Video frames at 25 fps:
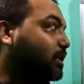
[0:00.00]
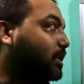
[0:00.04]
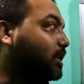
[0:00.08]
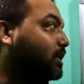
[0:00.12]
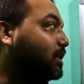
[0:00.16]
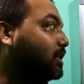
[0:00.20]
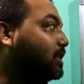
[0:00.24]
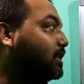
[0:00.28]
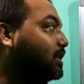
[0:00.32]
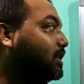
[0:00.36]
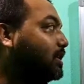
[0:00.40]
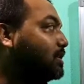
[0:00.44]

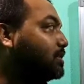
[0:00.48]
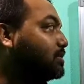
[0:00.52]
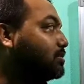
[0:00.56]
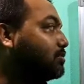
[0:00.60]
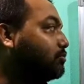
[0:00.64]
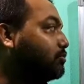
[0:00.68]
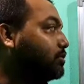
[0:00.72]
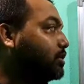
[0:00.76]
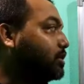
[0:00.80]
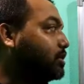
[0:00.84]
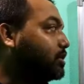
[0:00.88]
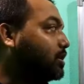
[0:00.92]
in this
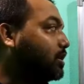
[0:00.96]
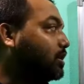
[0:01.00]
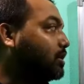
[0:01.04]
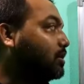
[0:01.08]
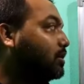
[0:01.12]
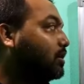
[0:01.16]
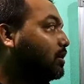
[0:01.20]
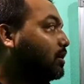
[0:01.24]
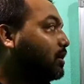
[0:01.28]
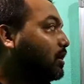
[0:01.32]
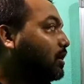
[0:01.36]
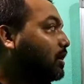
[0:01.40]

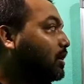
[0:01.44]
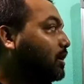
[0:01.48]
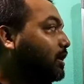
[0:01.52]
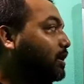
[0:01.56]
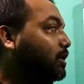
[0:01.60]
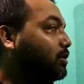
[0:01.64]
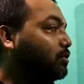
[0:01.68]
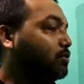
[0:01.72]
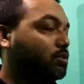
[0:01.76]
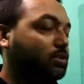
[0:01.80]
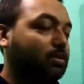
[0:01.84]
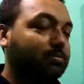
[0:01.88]
region
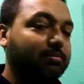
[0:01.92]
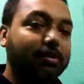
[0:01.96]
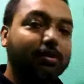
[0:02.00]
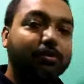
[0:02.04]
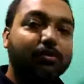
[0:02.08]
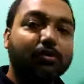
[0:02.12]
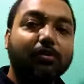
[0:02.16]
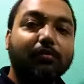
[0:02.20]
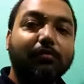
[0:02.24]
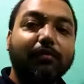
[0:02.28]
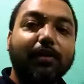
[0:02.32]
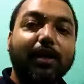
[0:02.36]
huge
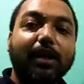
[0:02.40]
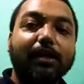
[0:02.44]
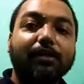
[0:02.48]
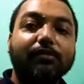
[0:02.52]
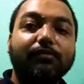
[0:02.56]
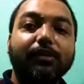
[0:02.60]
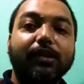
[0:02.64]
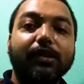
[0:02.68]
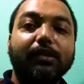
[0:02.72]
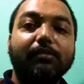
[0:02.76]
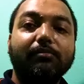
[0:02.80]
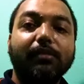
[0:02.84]
amount of
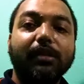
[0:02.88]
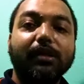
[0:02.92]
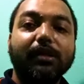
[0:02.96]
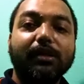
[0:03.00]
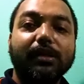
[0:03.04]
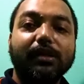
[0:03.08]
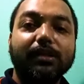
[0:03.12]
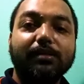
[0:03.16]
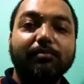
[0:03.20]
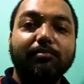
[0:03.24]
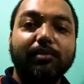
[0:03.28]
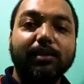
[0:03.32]
earthquake may
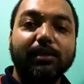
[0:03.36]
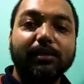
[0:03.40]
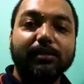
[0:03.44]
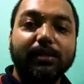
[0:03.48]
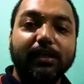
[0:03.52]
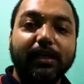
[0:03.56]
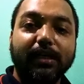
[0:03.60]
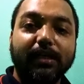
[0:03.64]
take place,